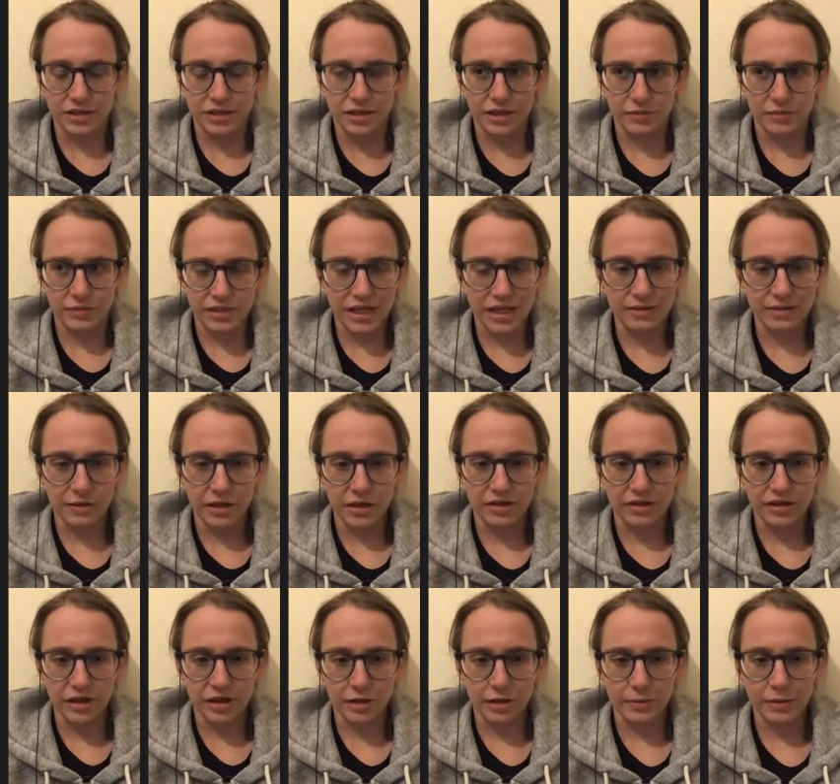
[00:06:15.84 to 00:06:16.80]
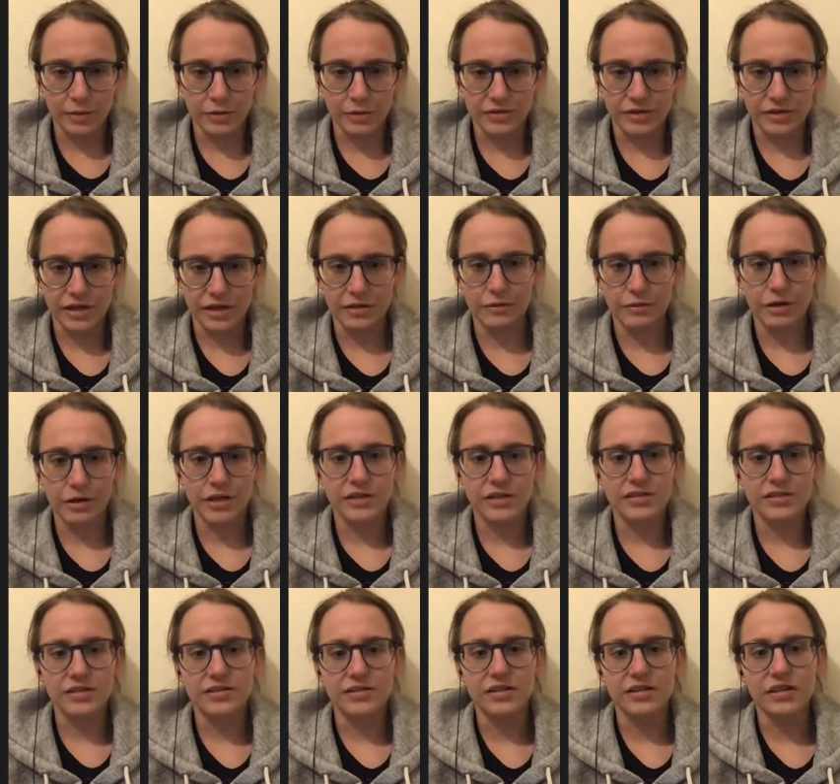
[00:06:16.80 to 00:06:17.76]
it was hypnotherapy, wasn't it? I
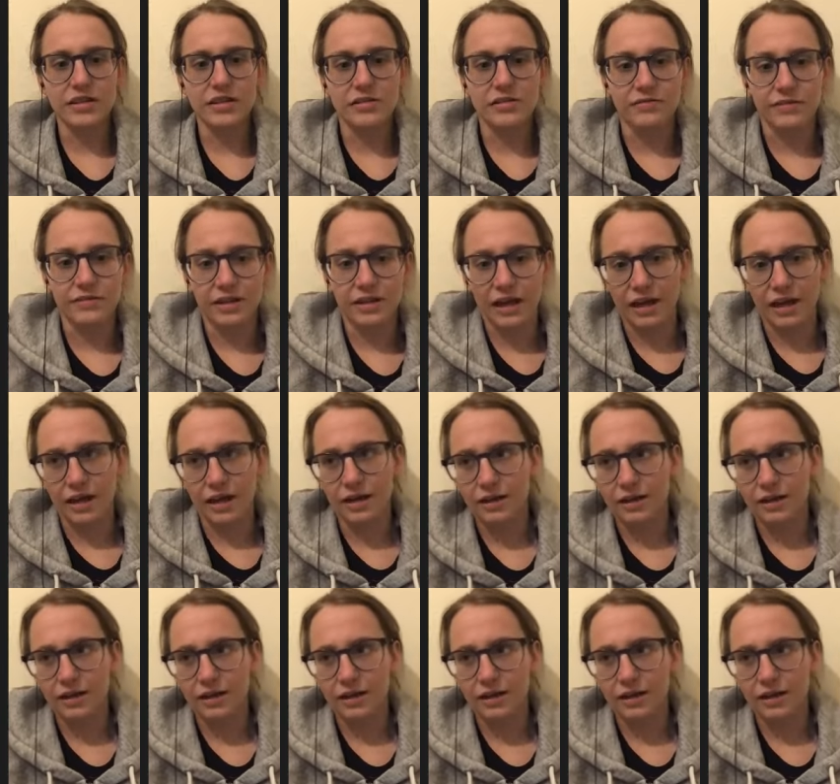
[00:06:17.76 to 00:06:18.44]
used to yeah. see you for that.